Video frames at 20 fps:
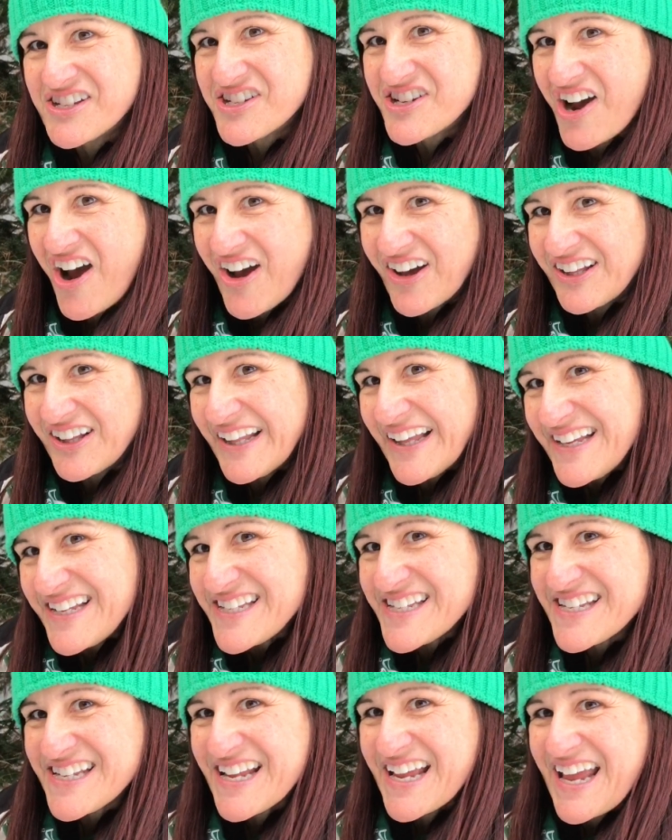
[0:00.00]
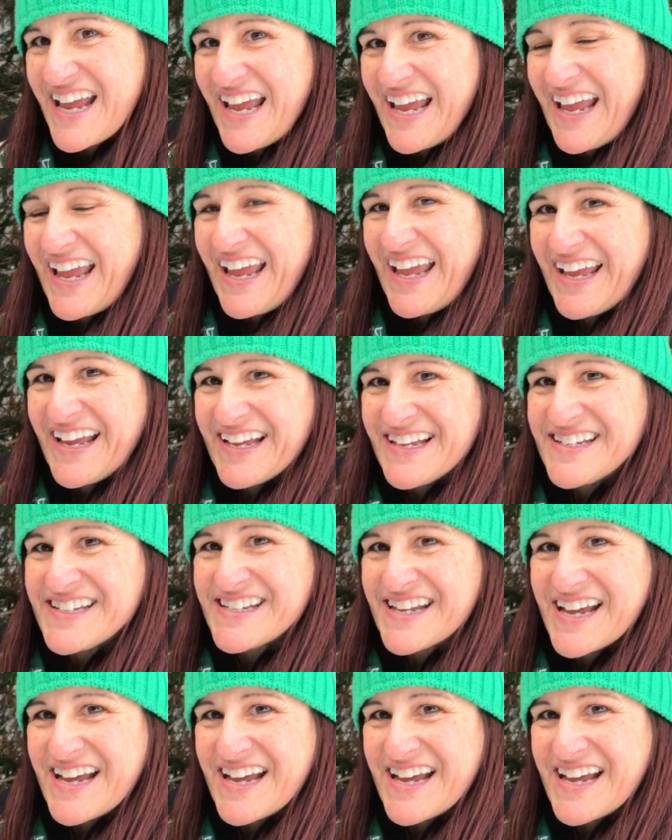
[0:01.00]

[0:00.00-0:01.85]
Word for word: chocolate. And uh,